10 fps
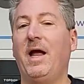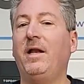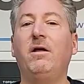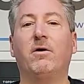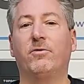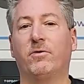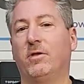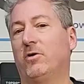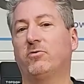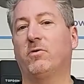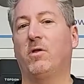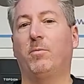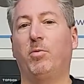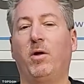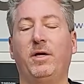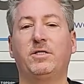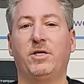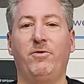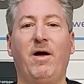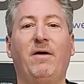any other electrical appliance
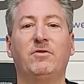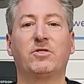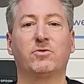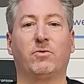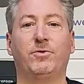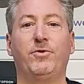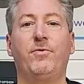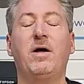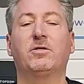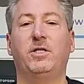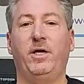that you have installed in your house.